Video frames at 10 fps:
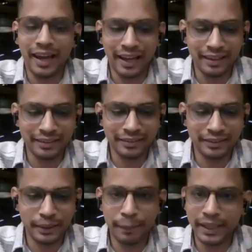And
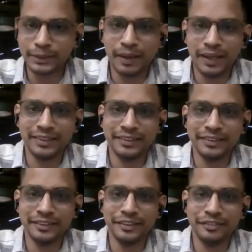the best part,
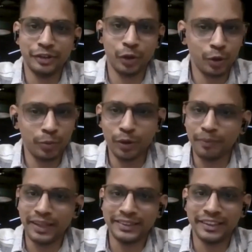if you talk about
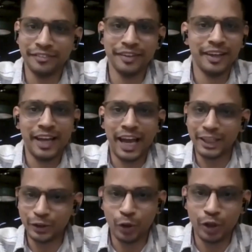myself,
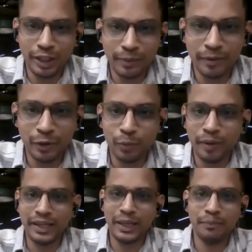as you already know
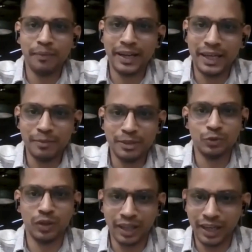my name is
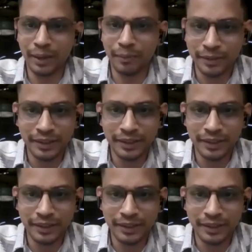Waquar Ahmed.
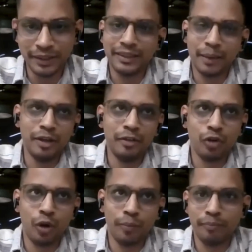Coming
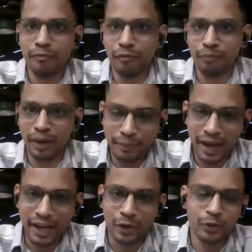from my
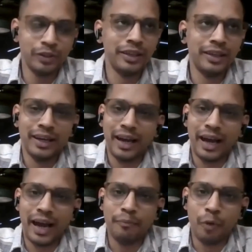background,
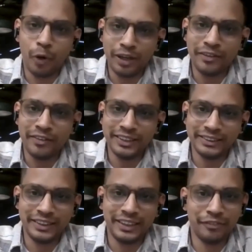I born and
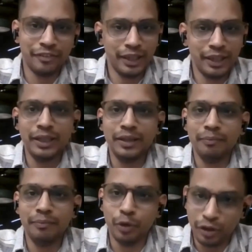raised in a very
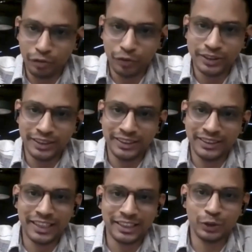beautiful city,
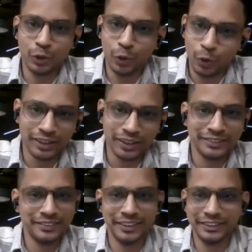that is
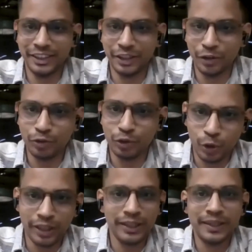Kolkata, the city of joy.